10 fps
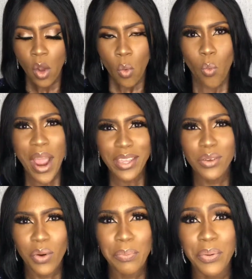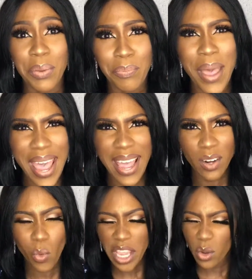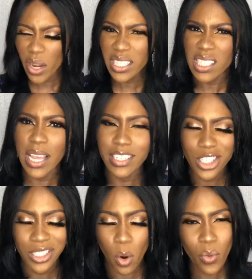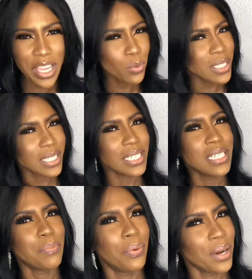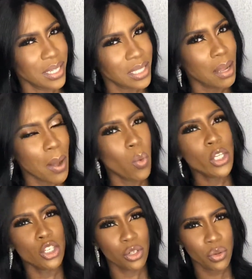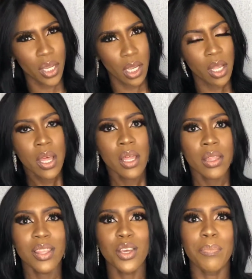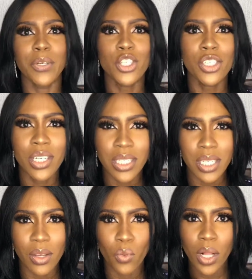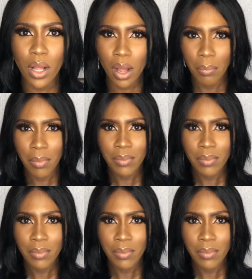When you are prepared, when you are intentional, when you are deliberate about what you're doing, the opportunity will come.